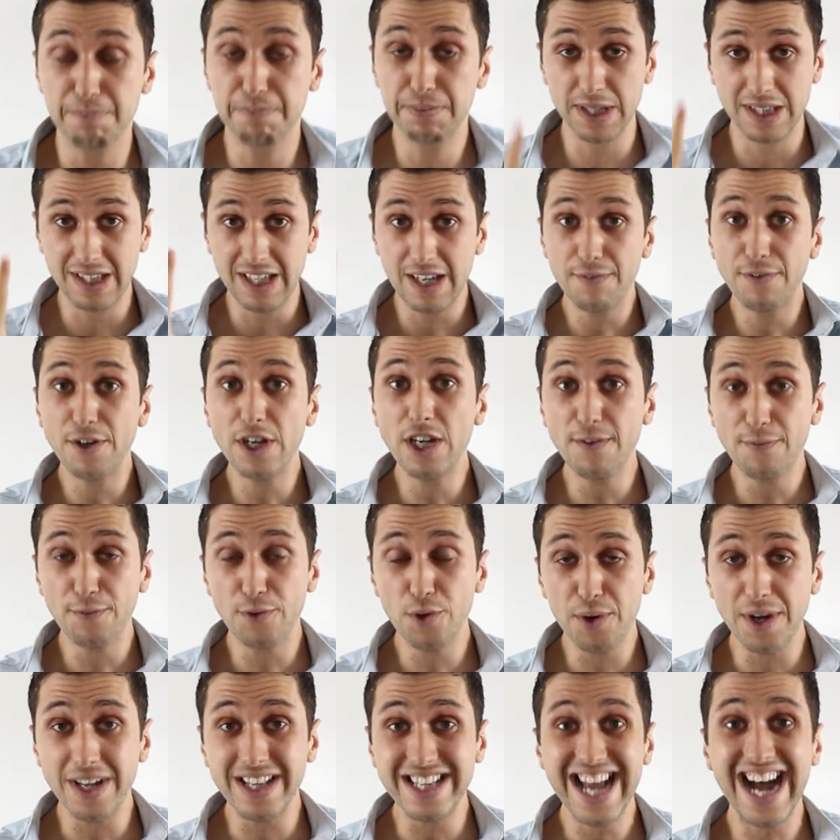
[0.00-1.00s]
But even if
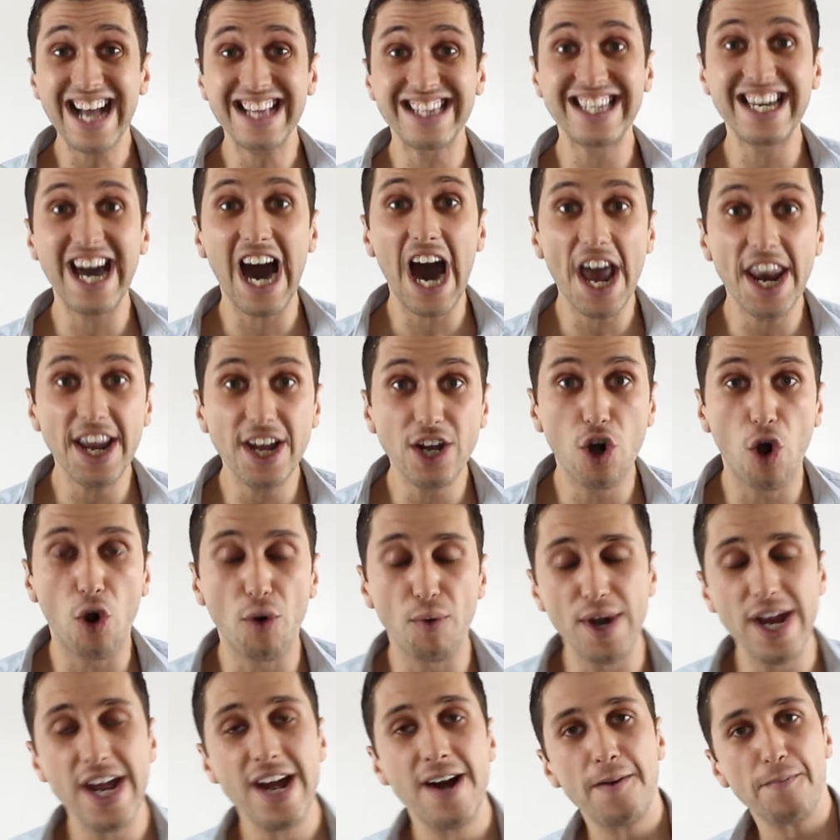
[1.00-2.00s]
you're in that
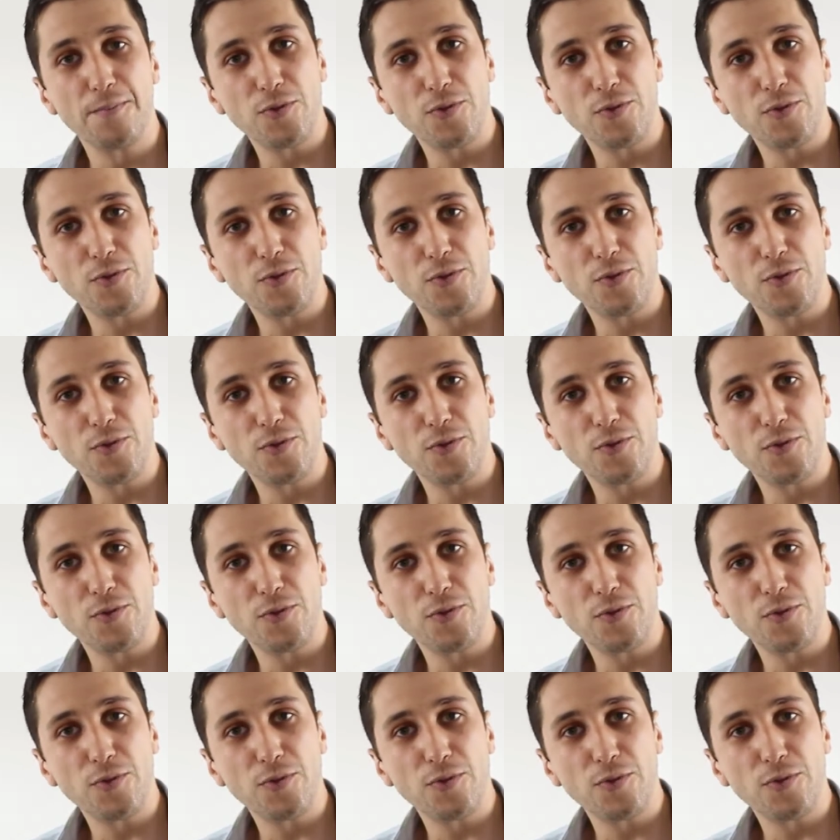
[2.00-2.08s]
category,